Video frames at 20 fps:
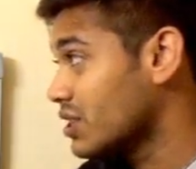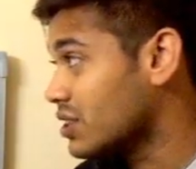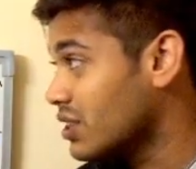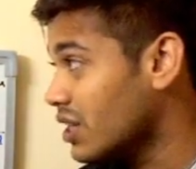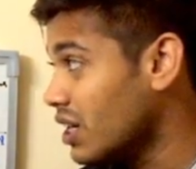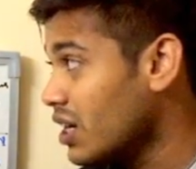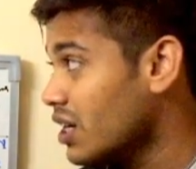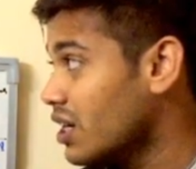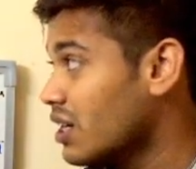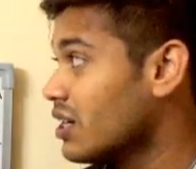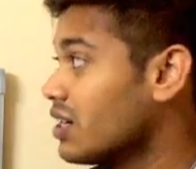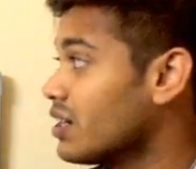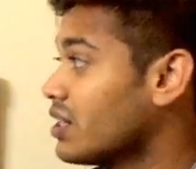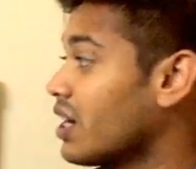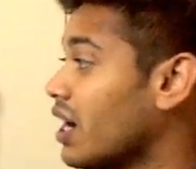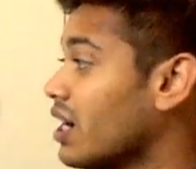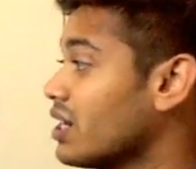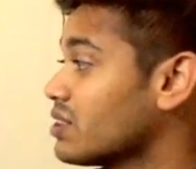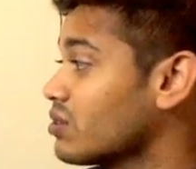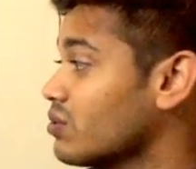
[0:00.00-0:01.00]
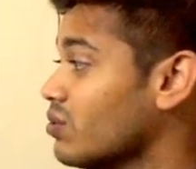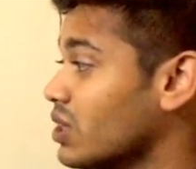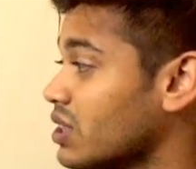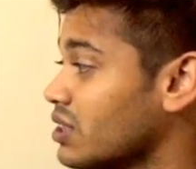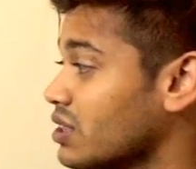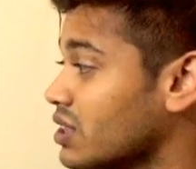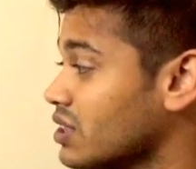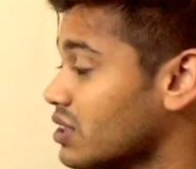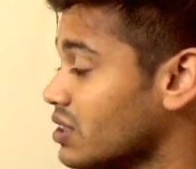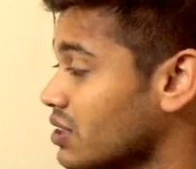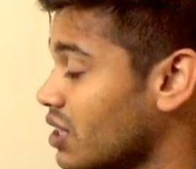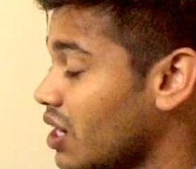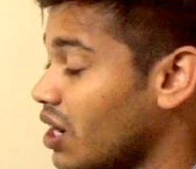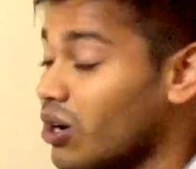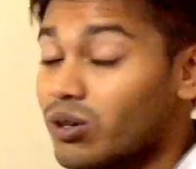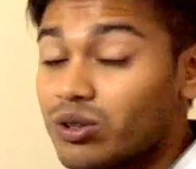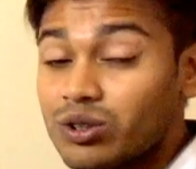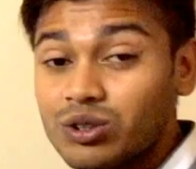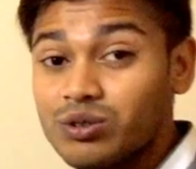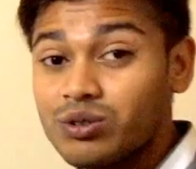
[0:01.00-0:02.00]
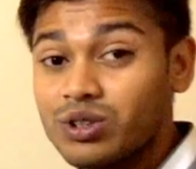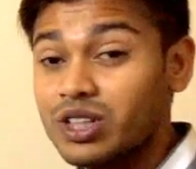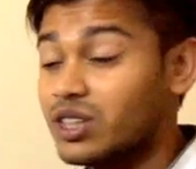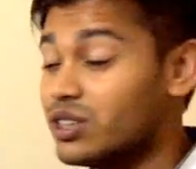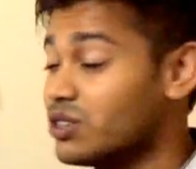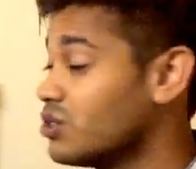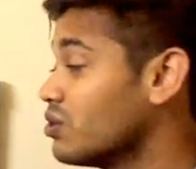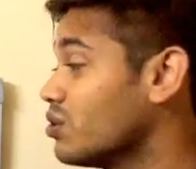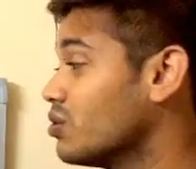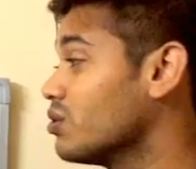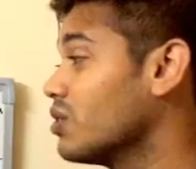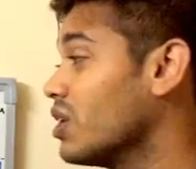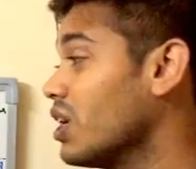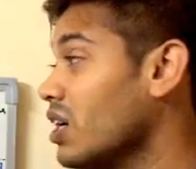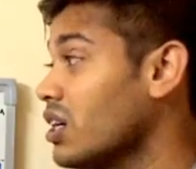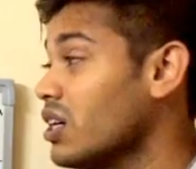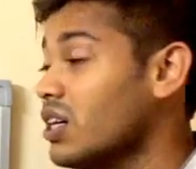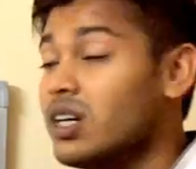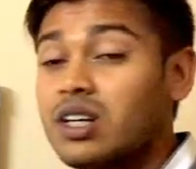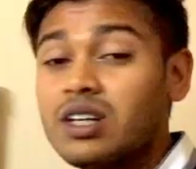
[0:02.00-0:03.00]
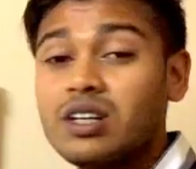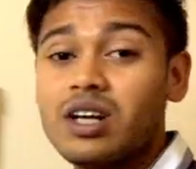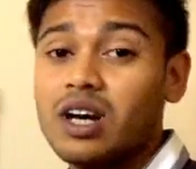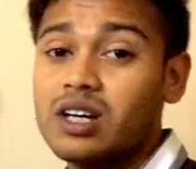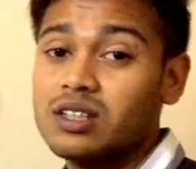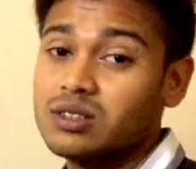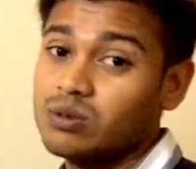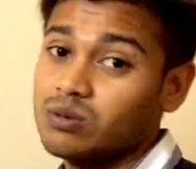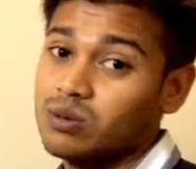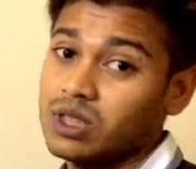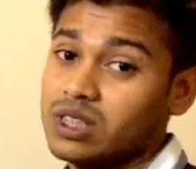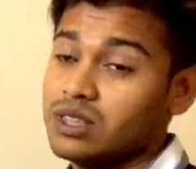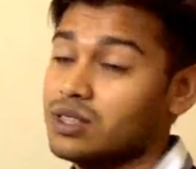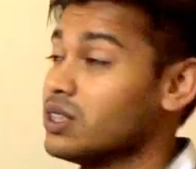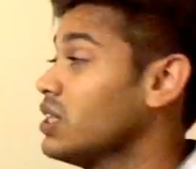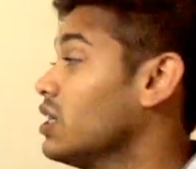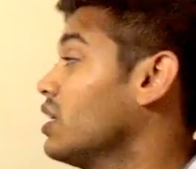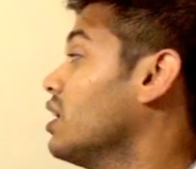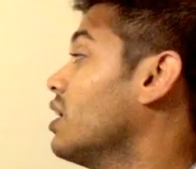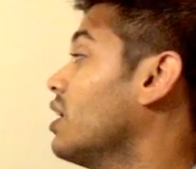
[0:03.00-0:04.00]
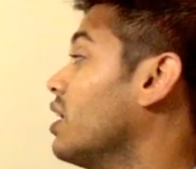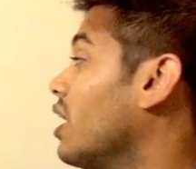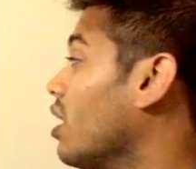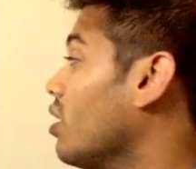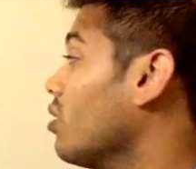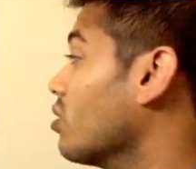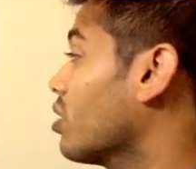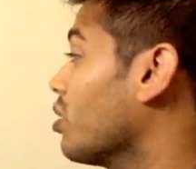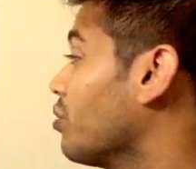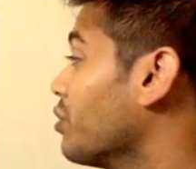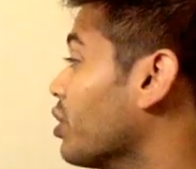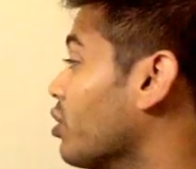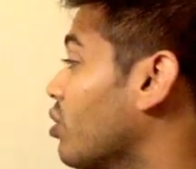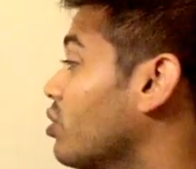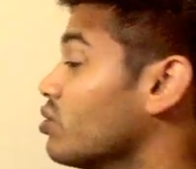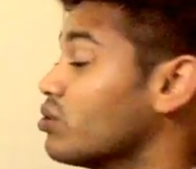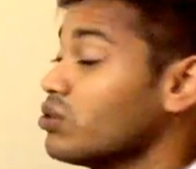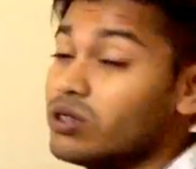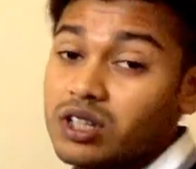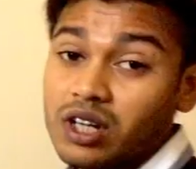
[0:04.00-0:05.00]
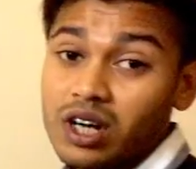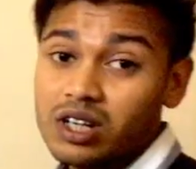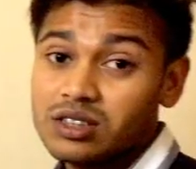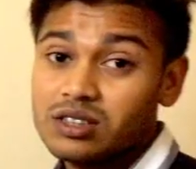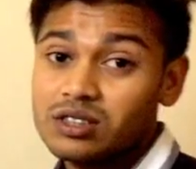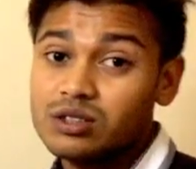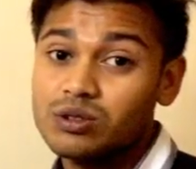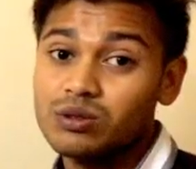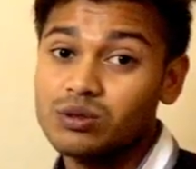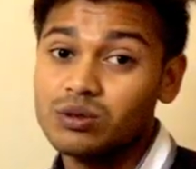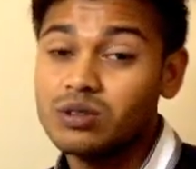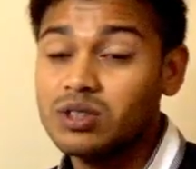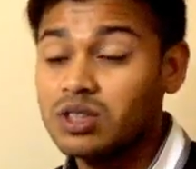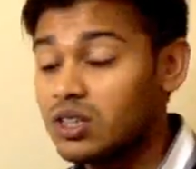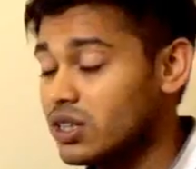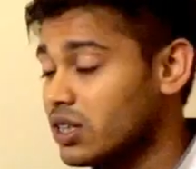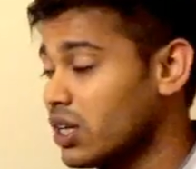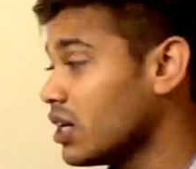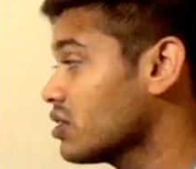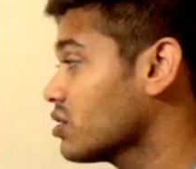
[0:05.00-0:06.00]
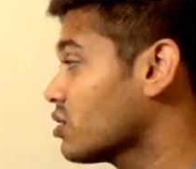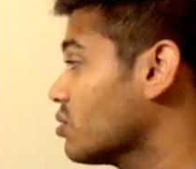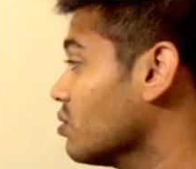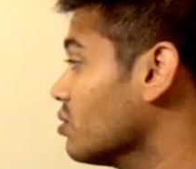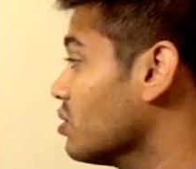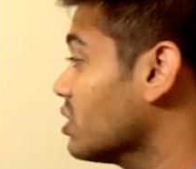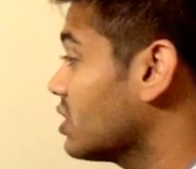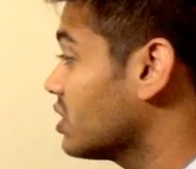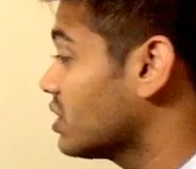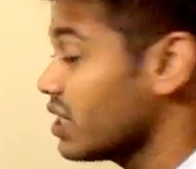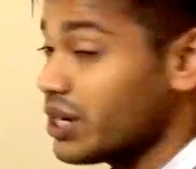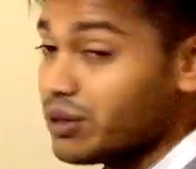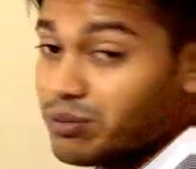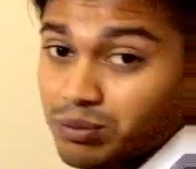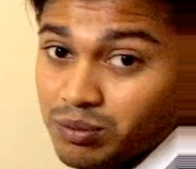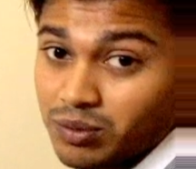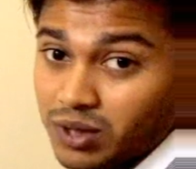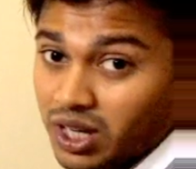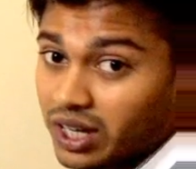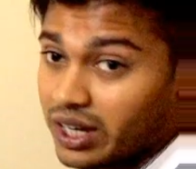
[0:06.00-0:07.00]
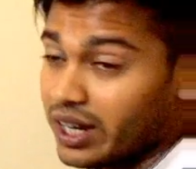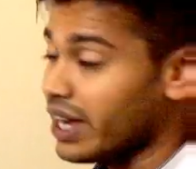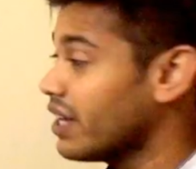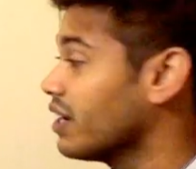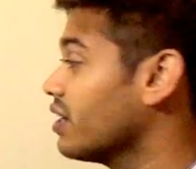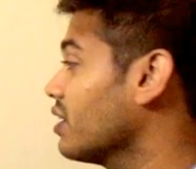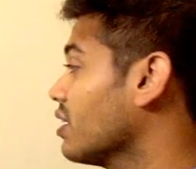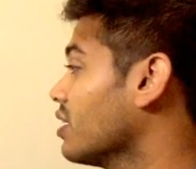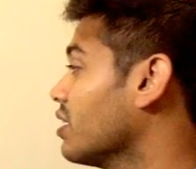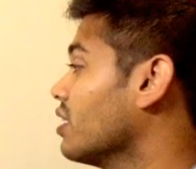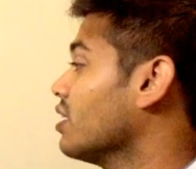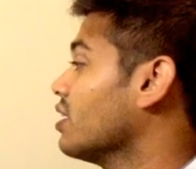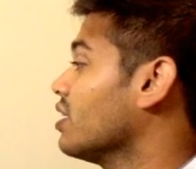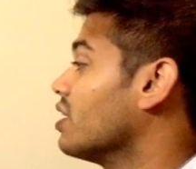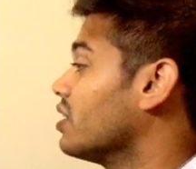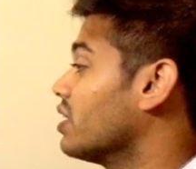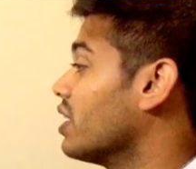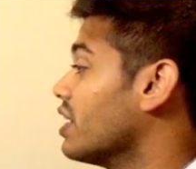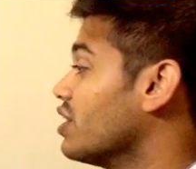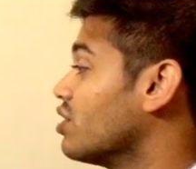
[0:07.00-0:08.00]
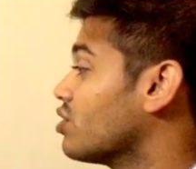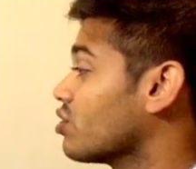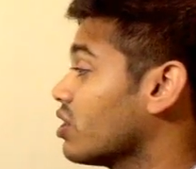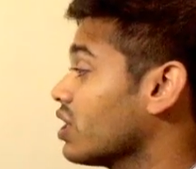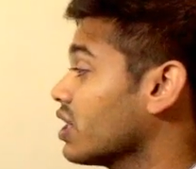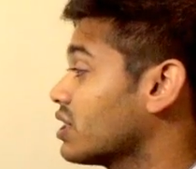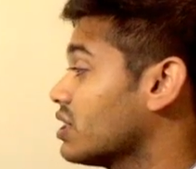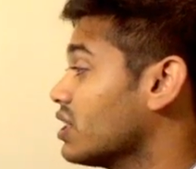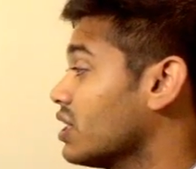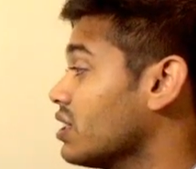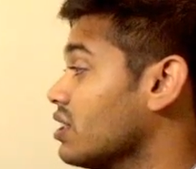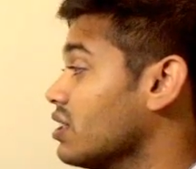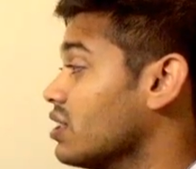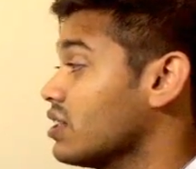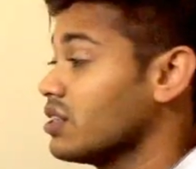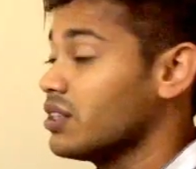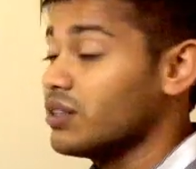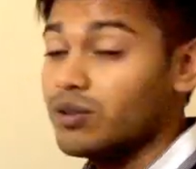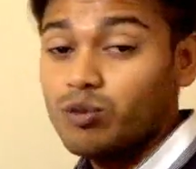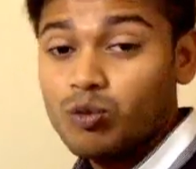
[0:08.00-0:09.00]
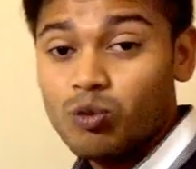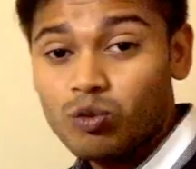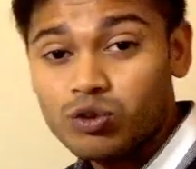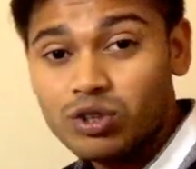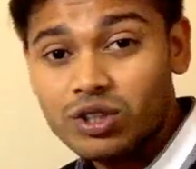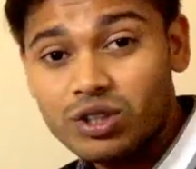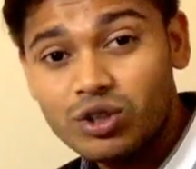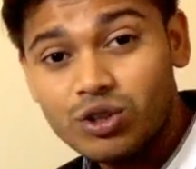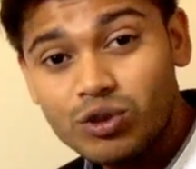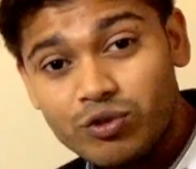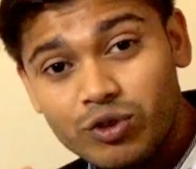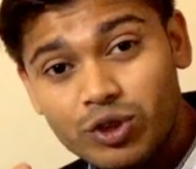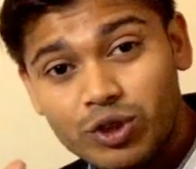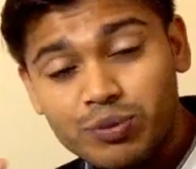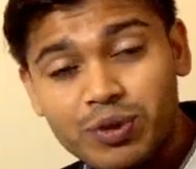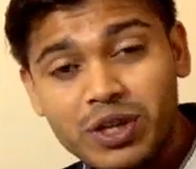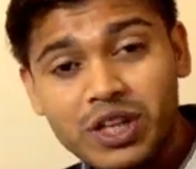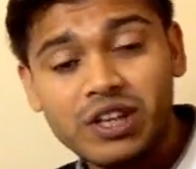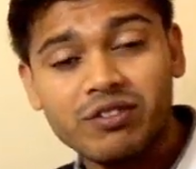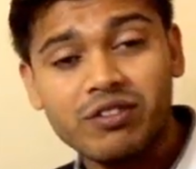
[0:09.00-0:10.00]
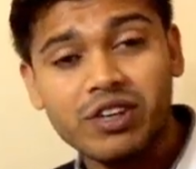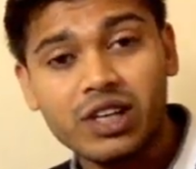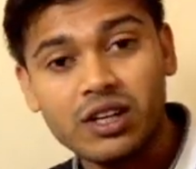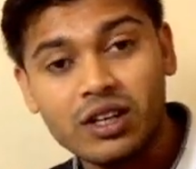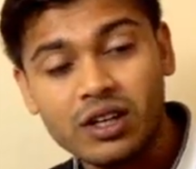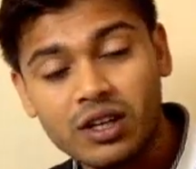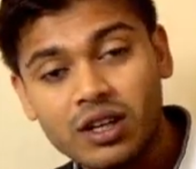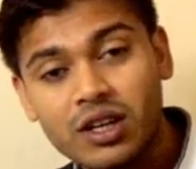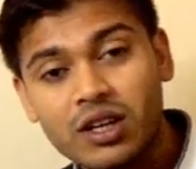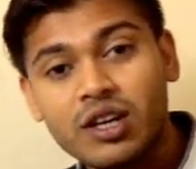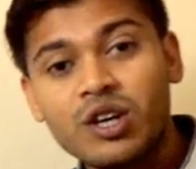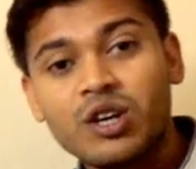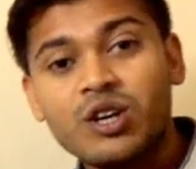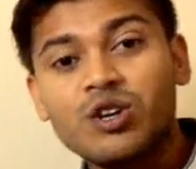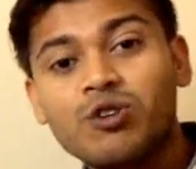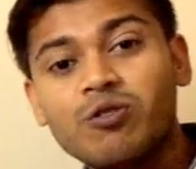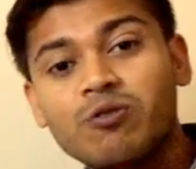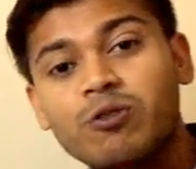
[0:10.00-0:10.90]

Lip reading: this is the task 1. This is how you need to do the task 1. Now coming on to task 2. Task 2 is same again. The introduction, you would be given